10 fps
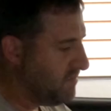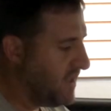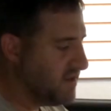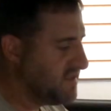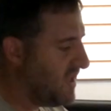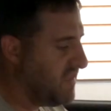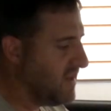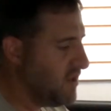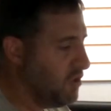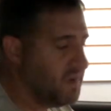There's nothing
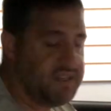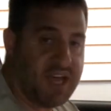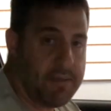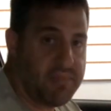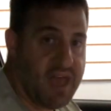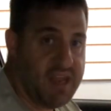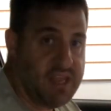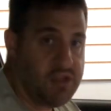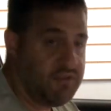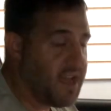to do but type that
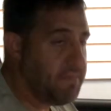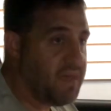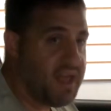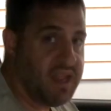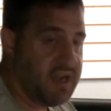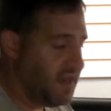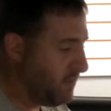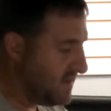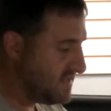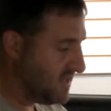in. You type that in and it
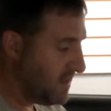runs the